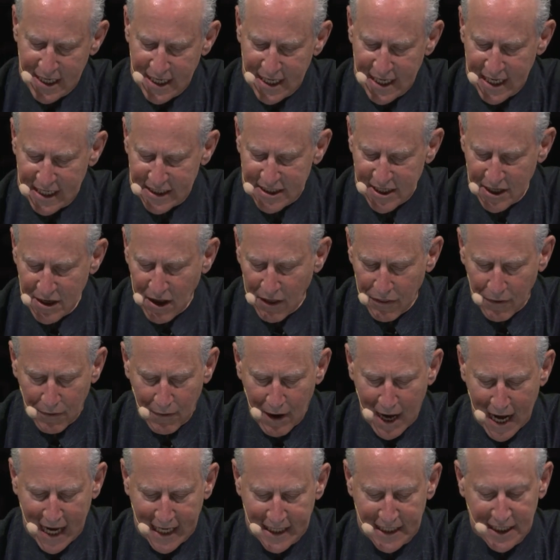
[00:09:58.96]
is another
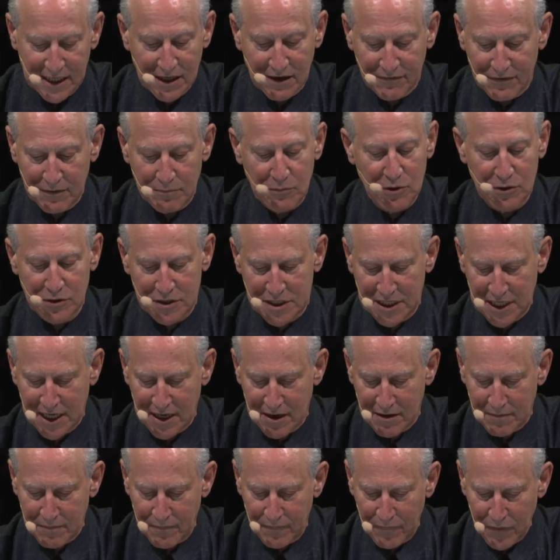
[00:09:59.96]
idea of a
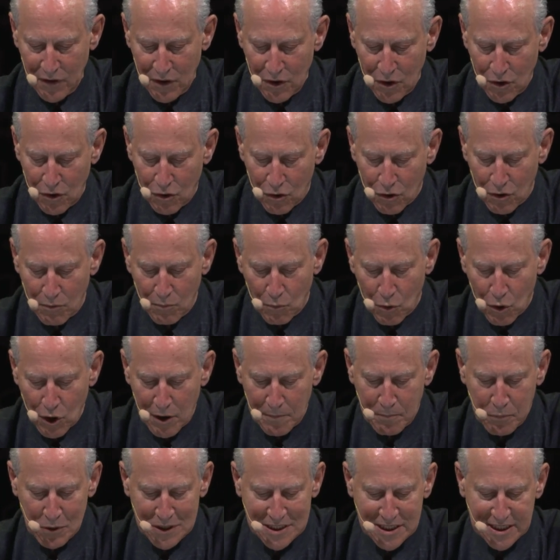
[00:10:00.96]
museum, or more
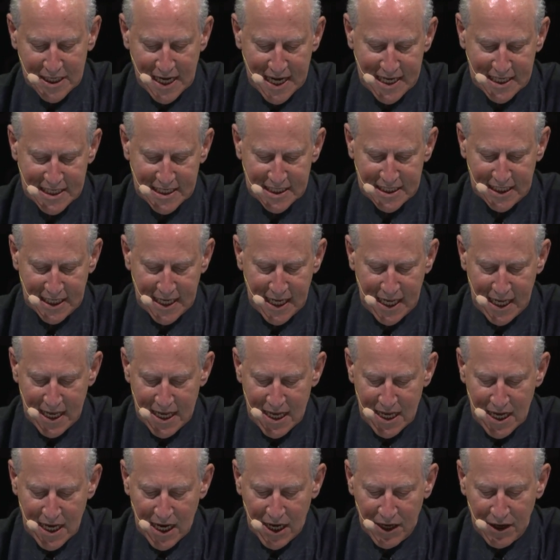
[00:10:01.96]
precisely,
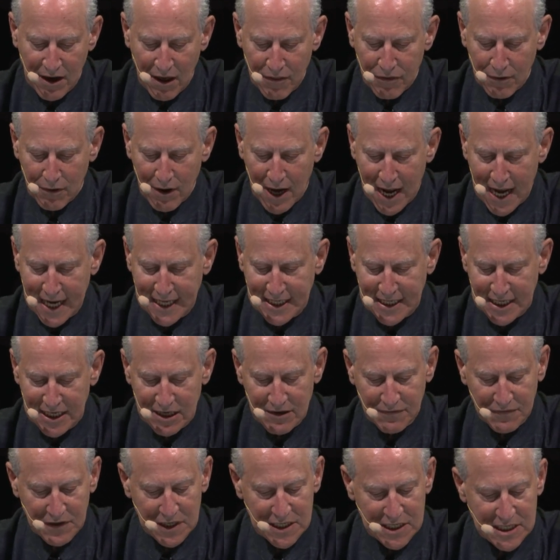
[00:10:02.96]
another idea
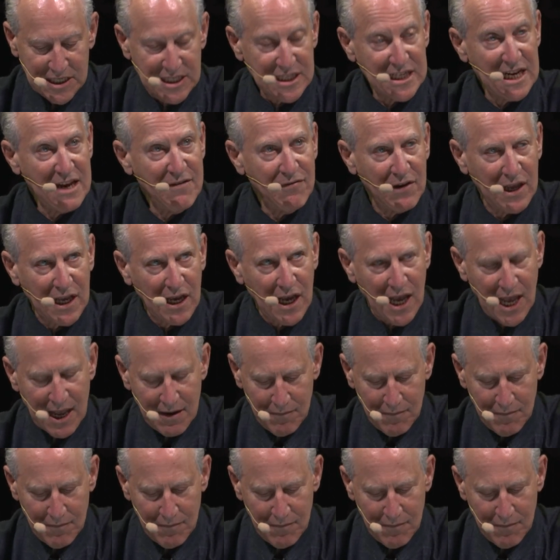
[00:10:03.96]
of conceiving a